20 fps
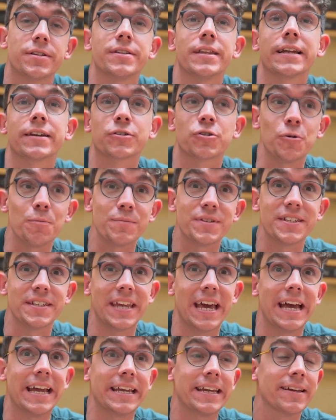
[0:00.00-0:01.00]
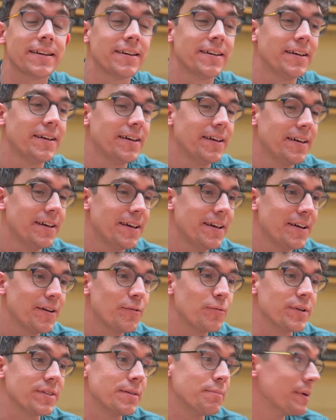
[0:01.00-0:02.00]
then come today
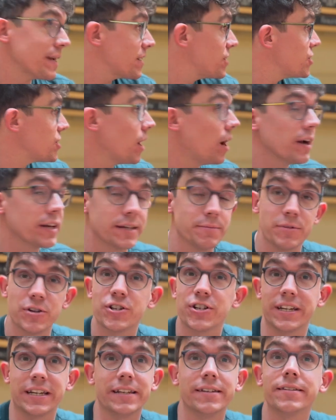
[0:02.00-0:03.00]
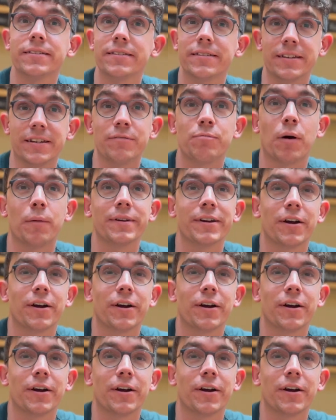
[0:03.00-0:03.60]
with the big shiny machine that you've probably